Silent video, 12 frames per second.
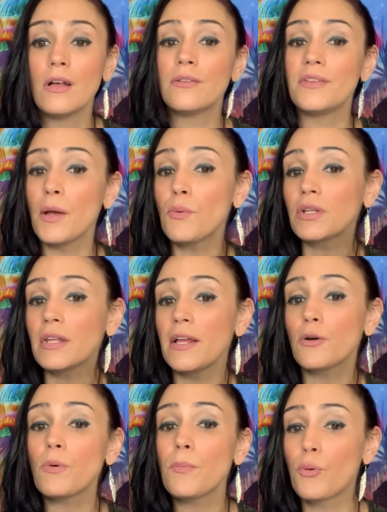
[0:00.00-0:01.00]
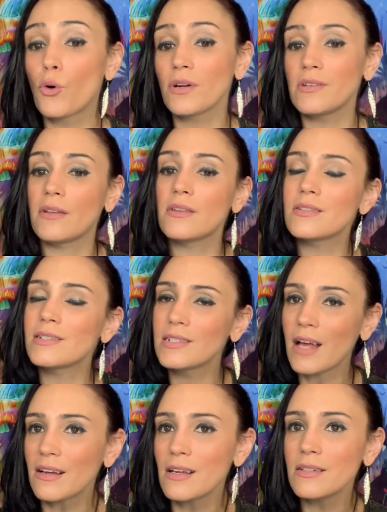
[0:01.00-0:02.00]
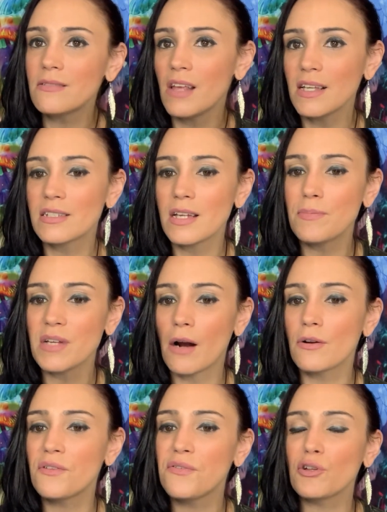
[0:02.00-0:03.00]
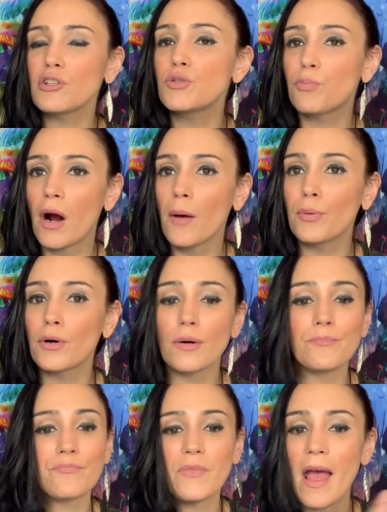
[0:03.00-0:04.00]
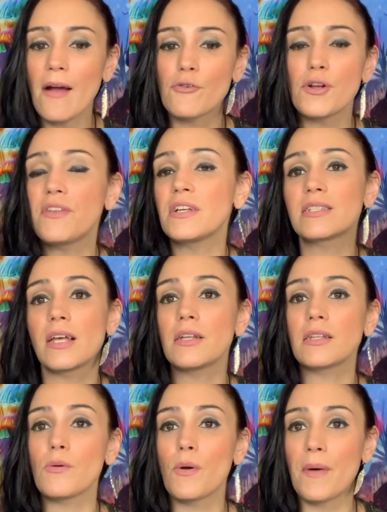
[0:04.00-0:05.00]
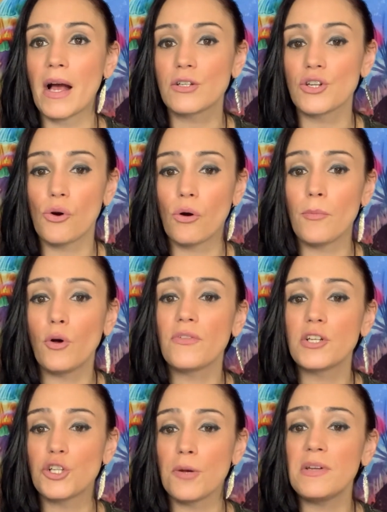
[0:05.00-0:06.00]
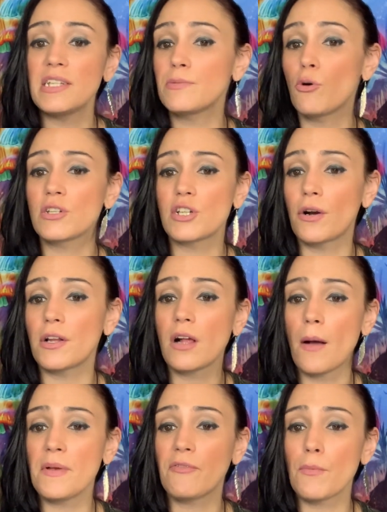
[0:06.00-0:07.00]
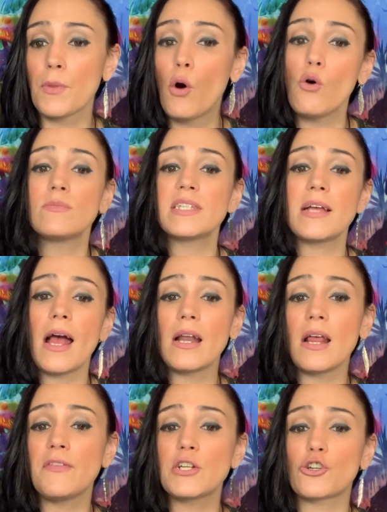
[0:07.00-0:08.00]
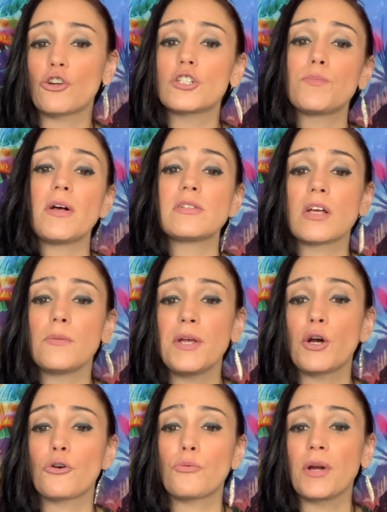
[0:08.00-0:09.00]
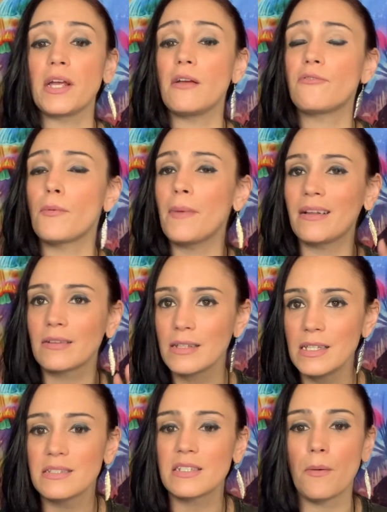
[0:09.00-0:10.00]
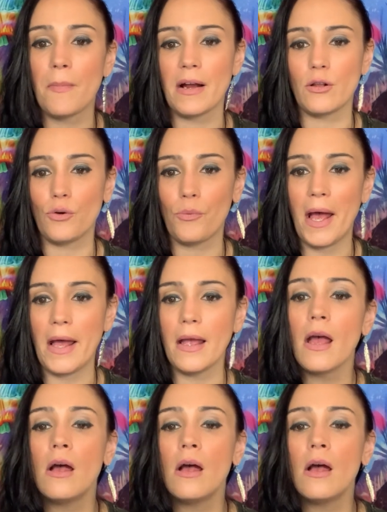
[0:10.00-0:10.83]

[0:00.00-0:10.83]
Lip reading: They would later report that the second they stepped out of the village proper, everything suddenly went back to normal. The chimney smoke started coming from the homes again, and the church bells could be heard ringing from at least a mile away.